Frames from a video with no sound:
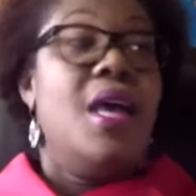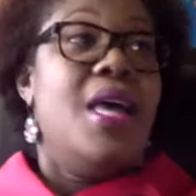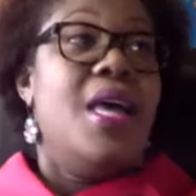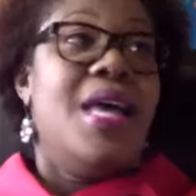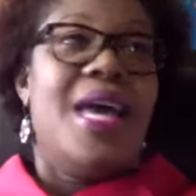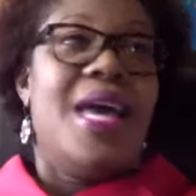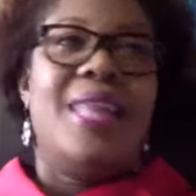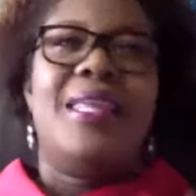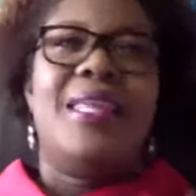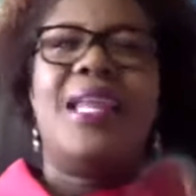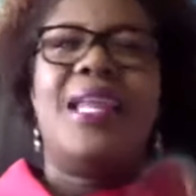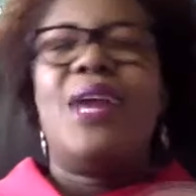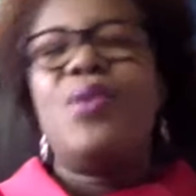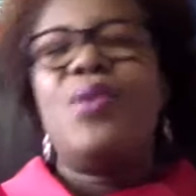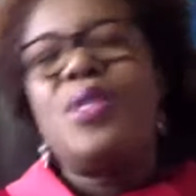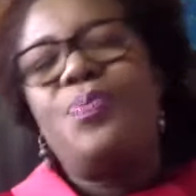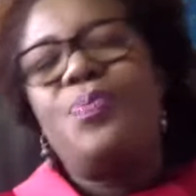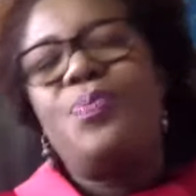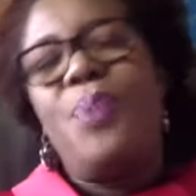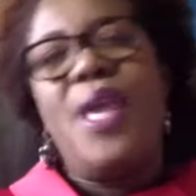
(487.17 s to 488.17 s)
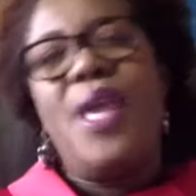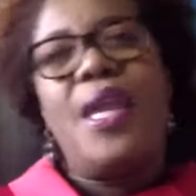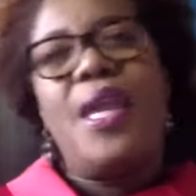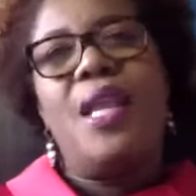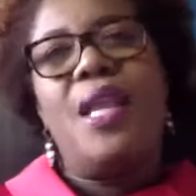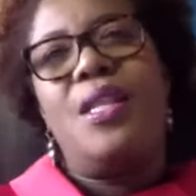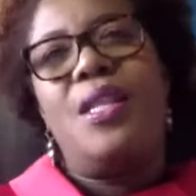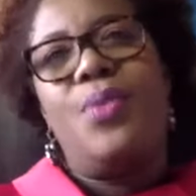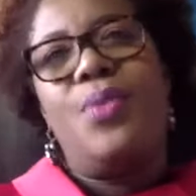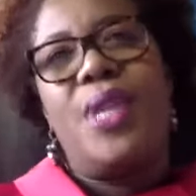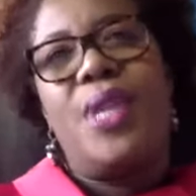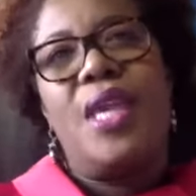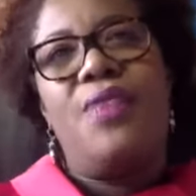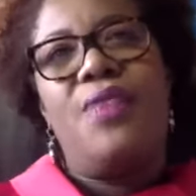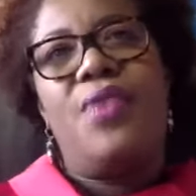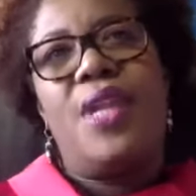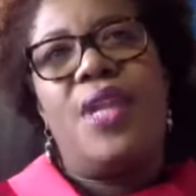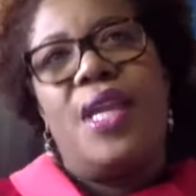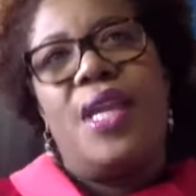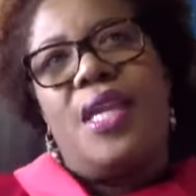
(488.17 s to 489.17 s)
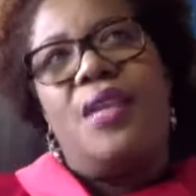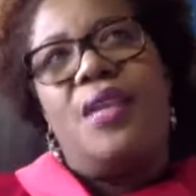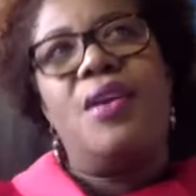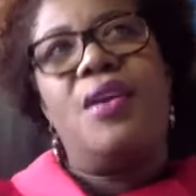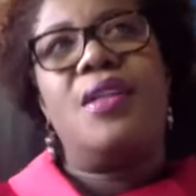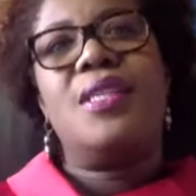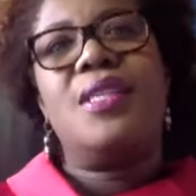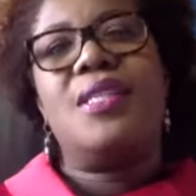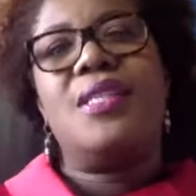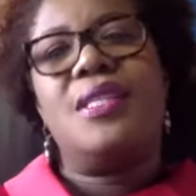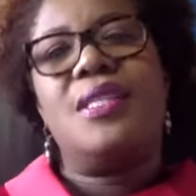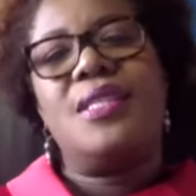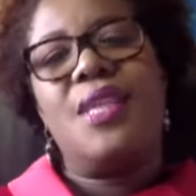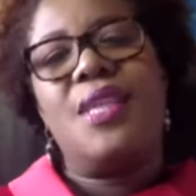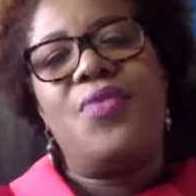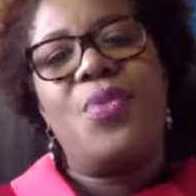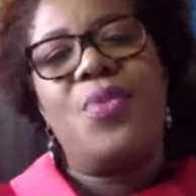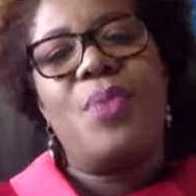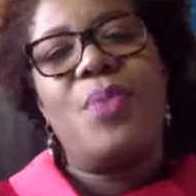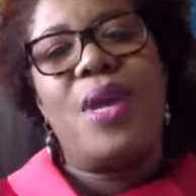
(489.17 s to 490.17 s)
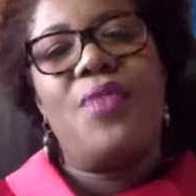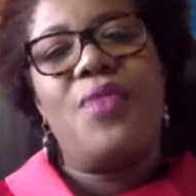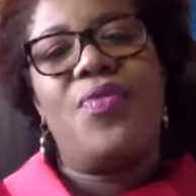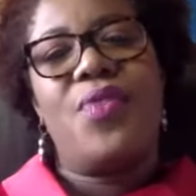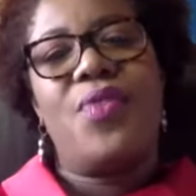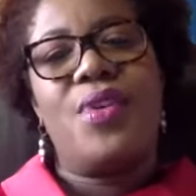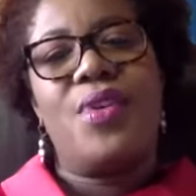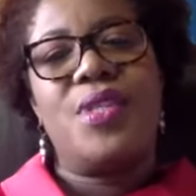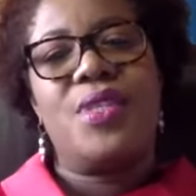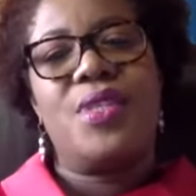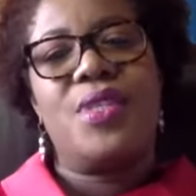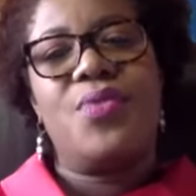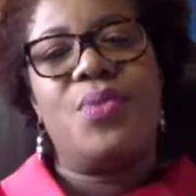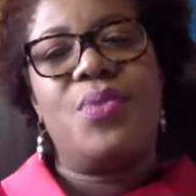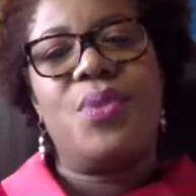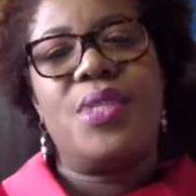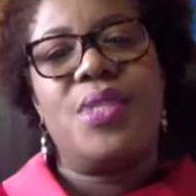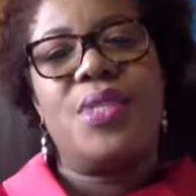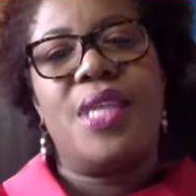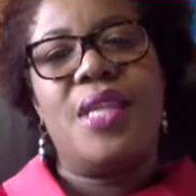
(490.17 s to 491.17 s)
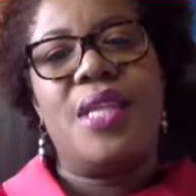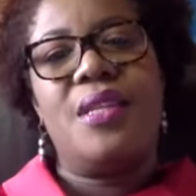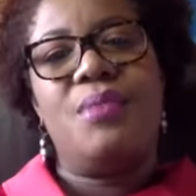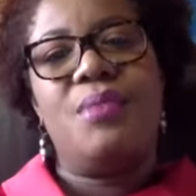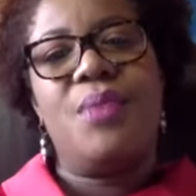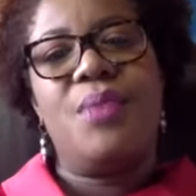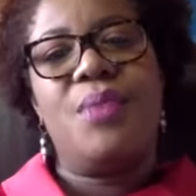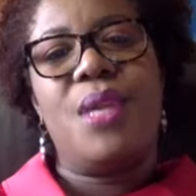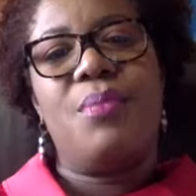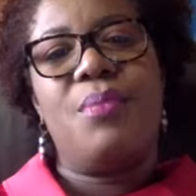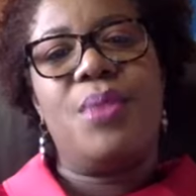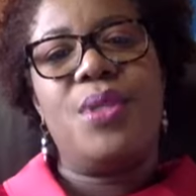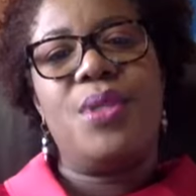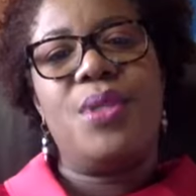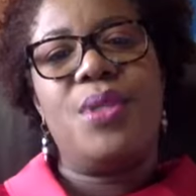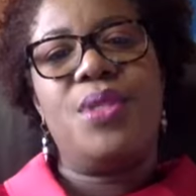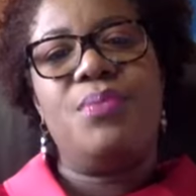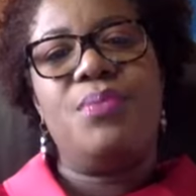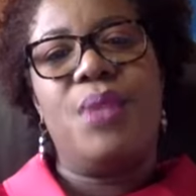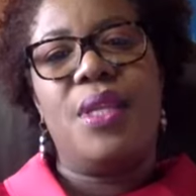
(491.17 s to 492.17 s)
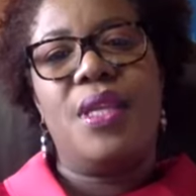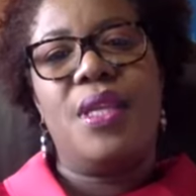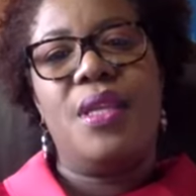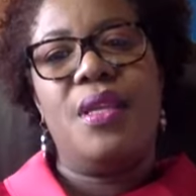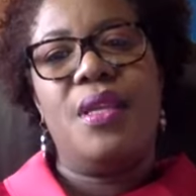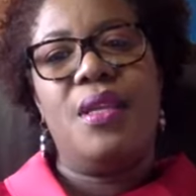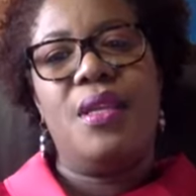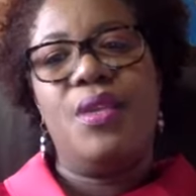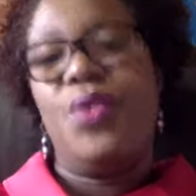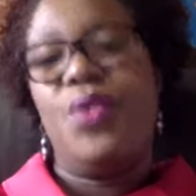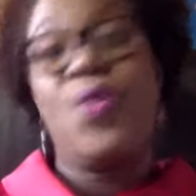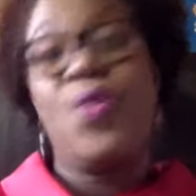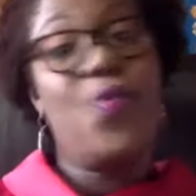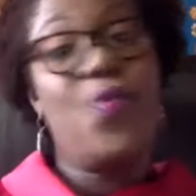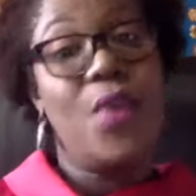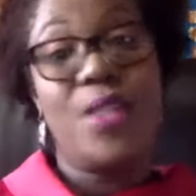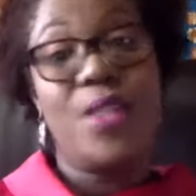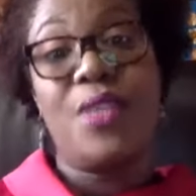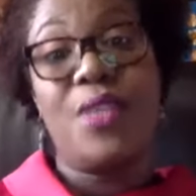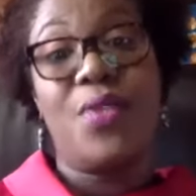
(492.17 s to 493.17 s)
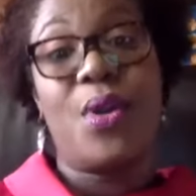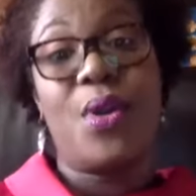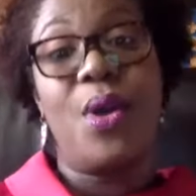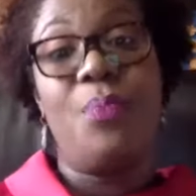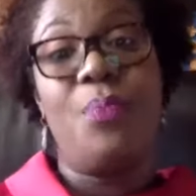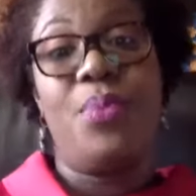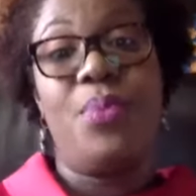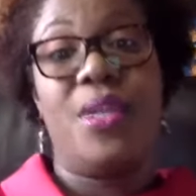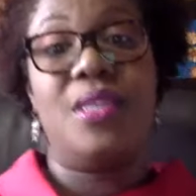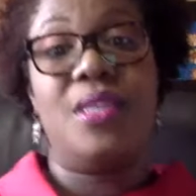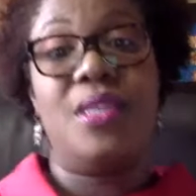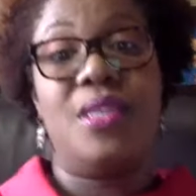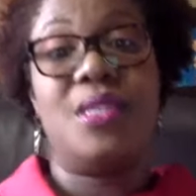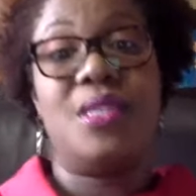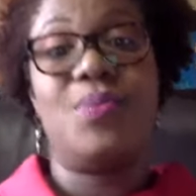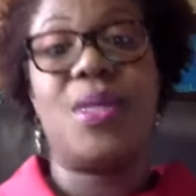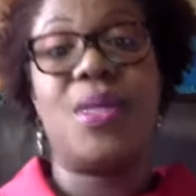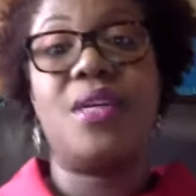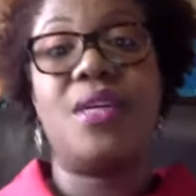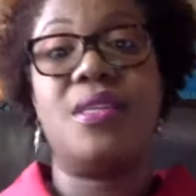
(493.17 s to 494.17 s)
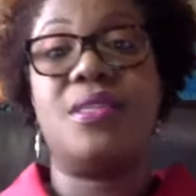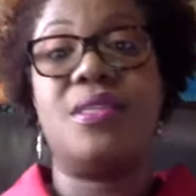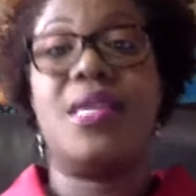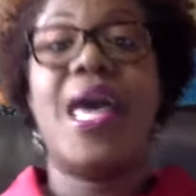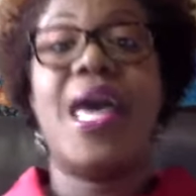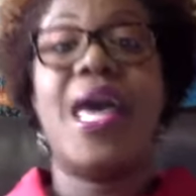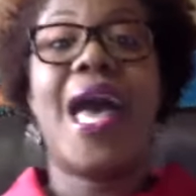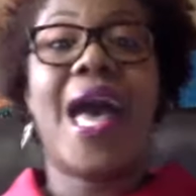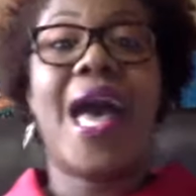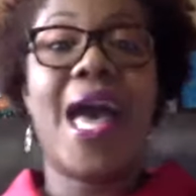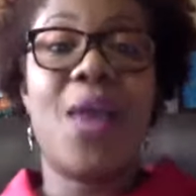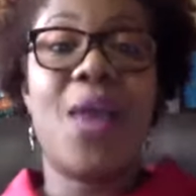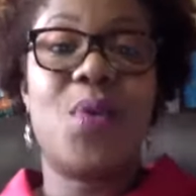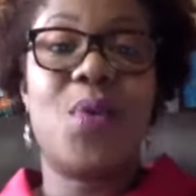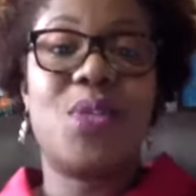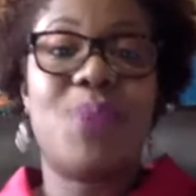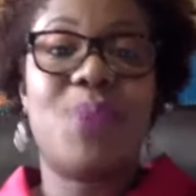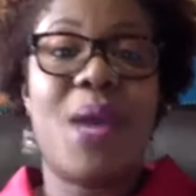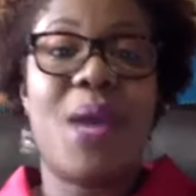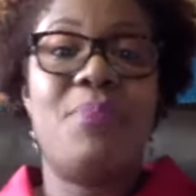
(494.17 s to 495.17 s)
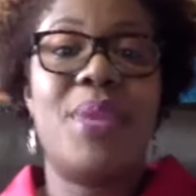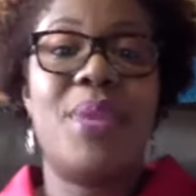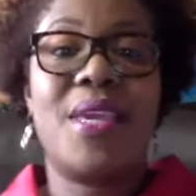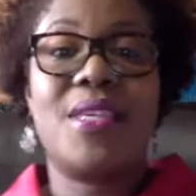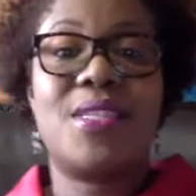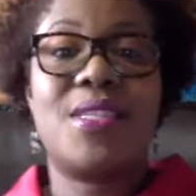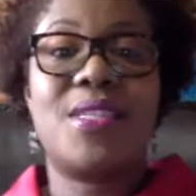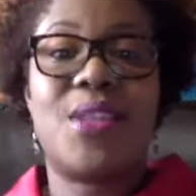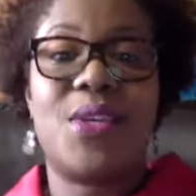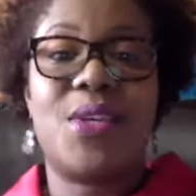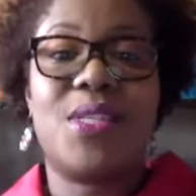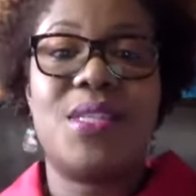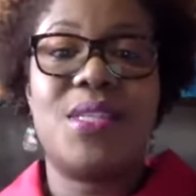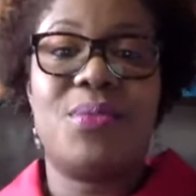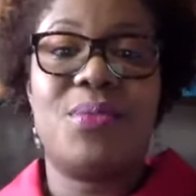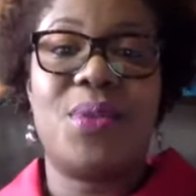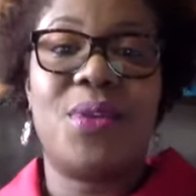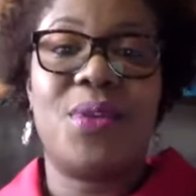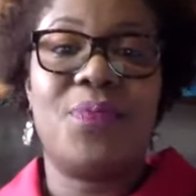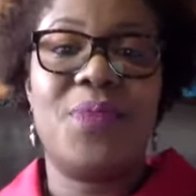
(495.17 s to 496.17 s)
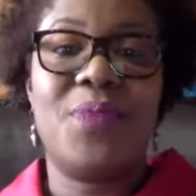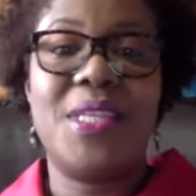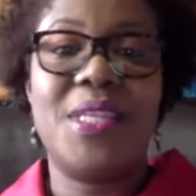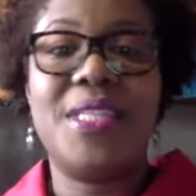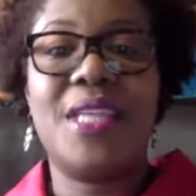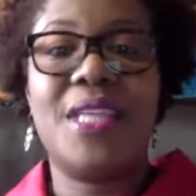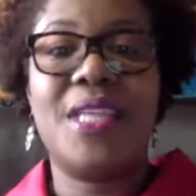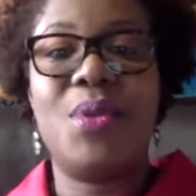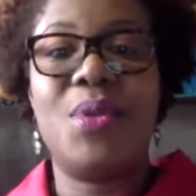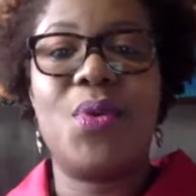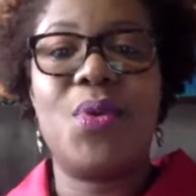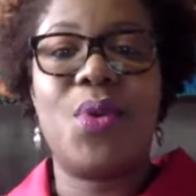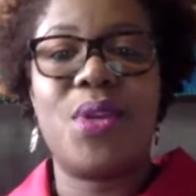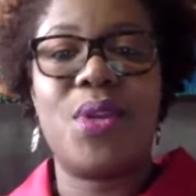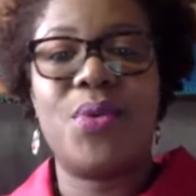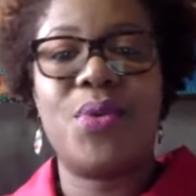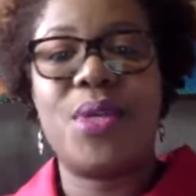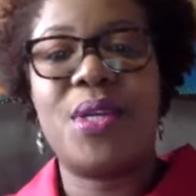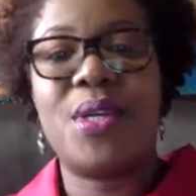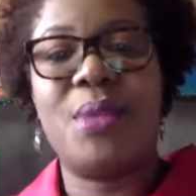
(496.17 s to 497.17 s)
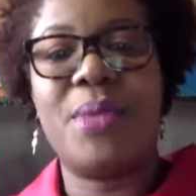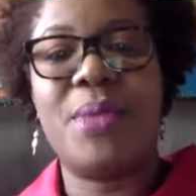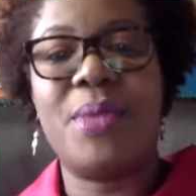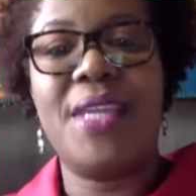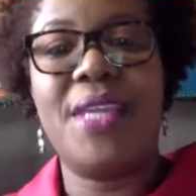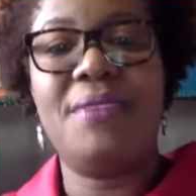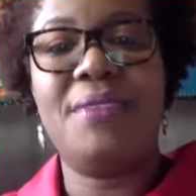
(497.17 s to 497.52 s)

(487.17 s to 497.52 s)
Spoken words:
And then I was playing a little bit Avon. I can honestly say for my first 3 months, I didn't make much money. No fault of the companies, because I was my biggest customer. Each time the order would come in,